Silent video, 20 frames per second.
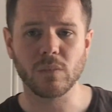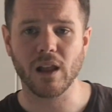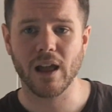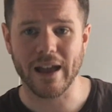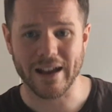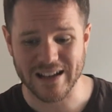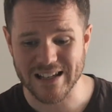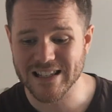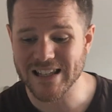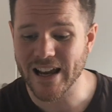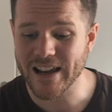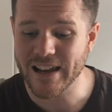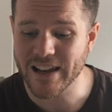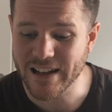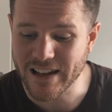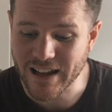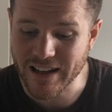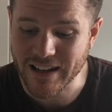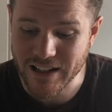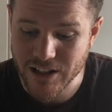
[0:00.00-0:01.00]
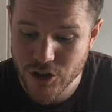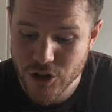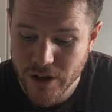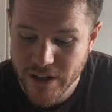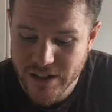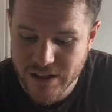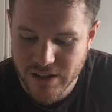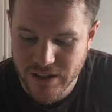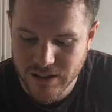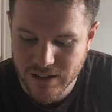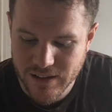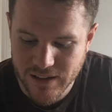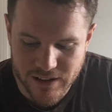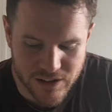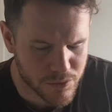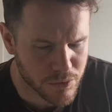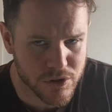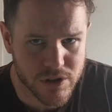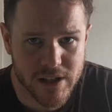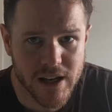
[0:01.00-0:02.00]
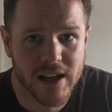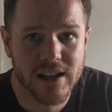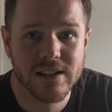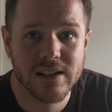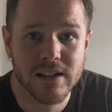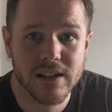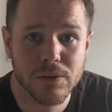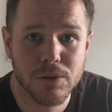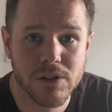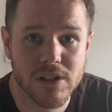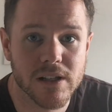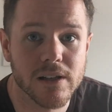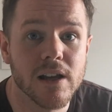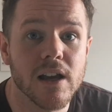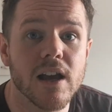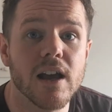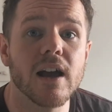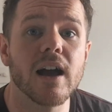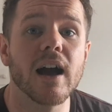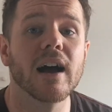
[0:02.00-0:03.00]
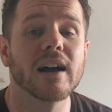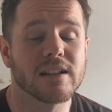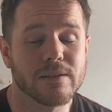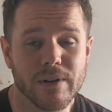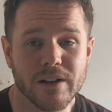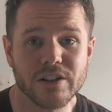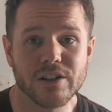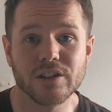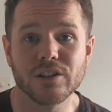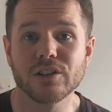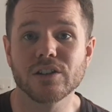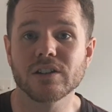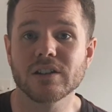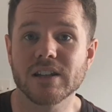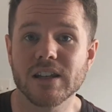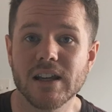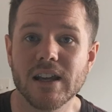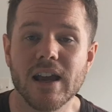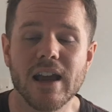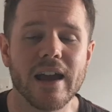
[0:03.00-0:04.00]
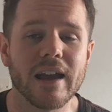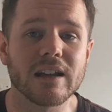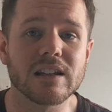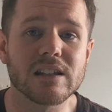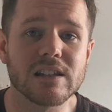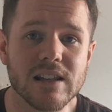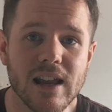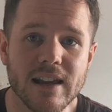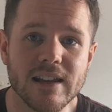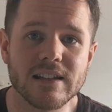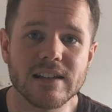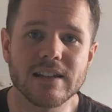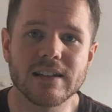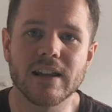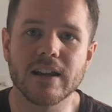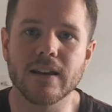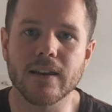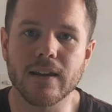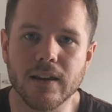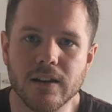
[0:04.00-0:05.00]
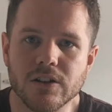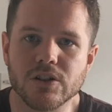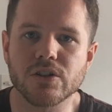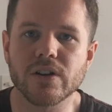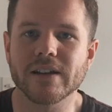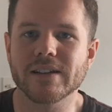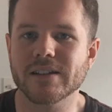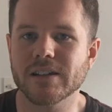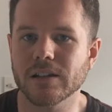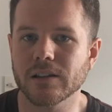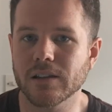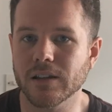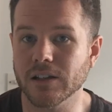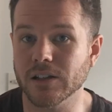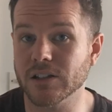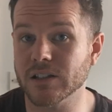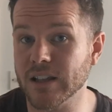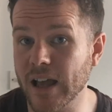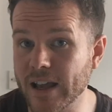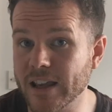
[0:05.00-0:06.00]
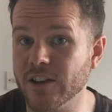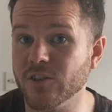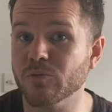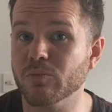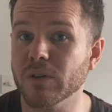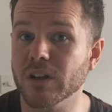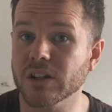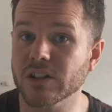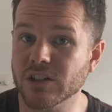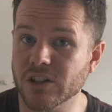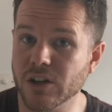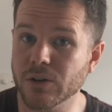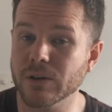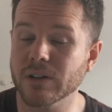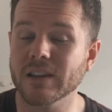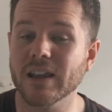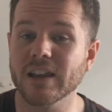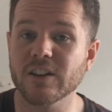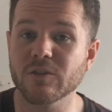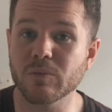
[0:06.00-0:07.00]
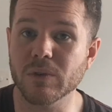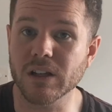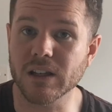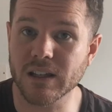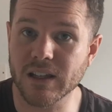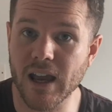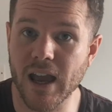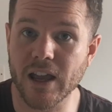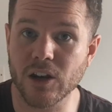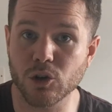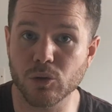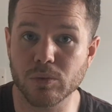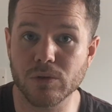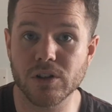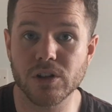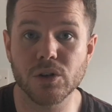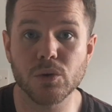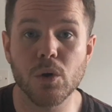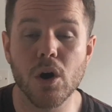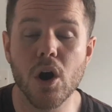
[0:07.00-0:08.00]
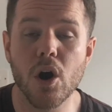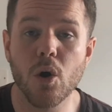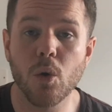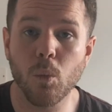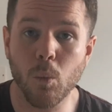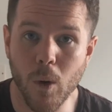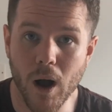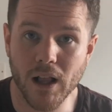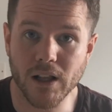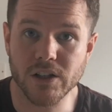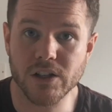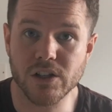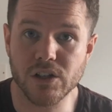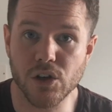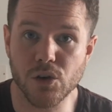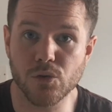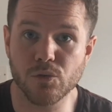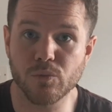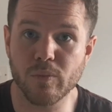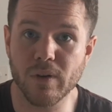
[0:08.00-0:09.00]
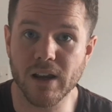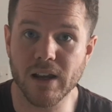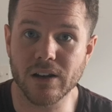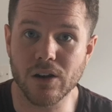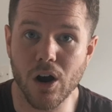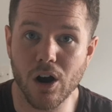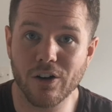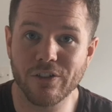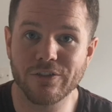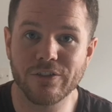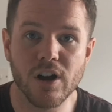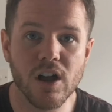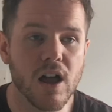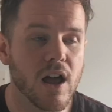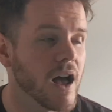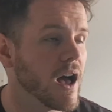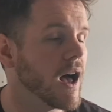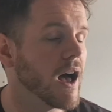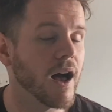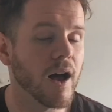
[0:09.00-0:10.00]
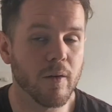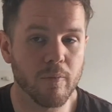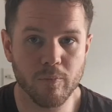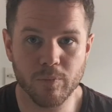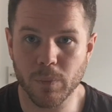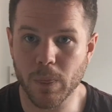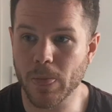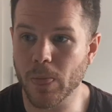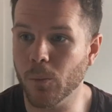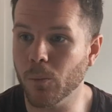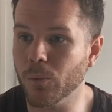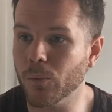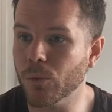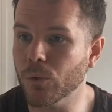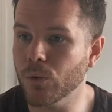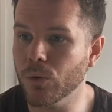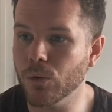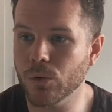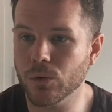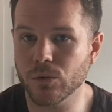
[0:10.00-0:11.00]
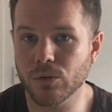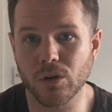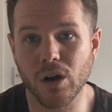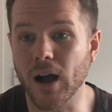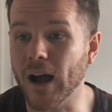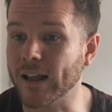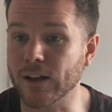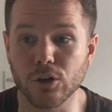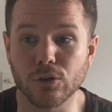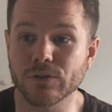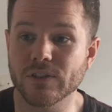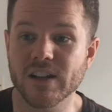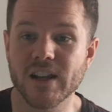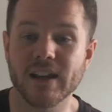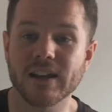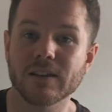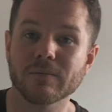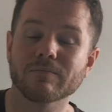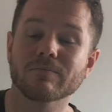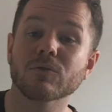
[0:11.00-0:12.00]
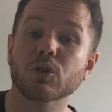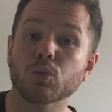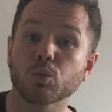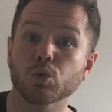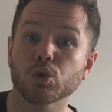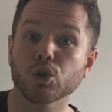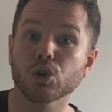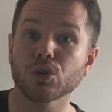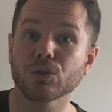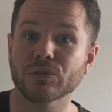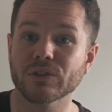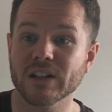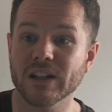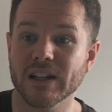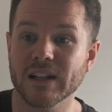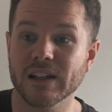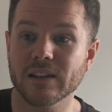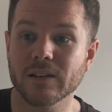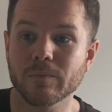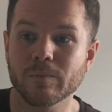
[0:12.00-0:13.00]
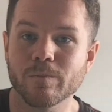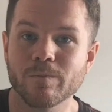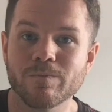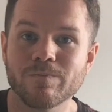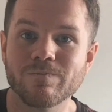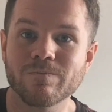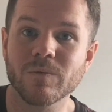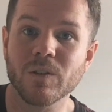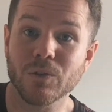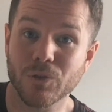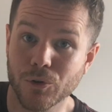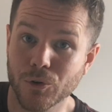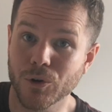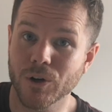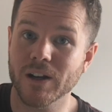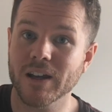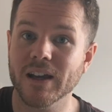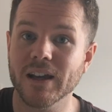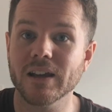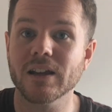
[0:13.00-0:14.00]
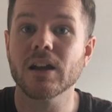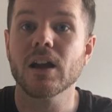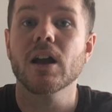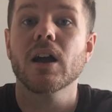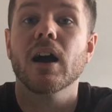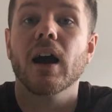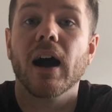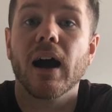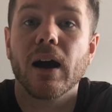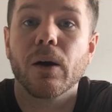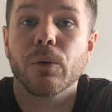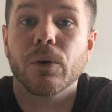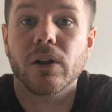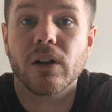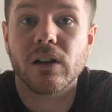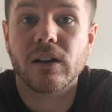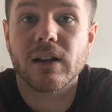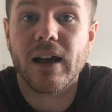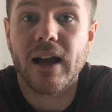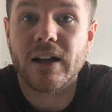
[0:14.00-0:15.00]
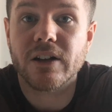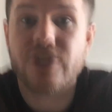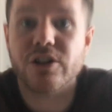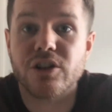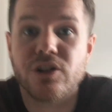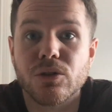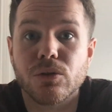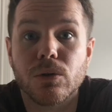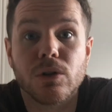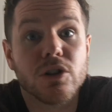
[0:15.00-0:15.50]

exciting and interesting things wasn't yesterday, was it? As I mentioned the other day, exciting and interesting things that you've been doing, that you've been getting up to whilst you've been off. I'd love to hear them. Would love to hear them. Okay, I will catch you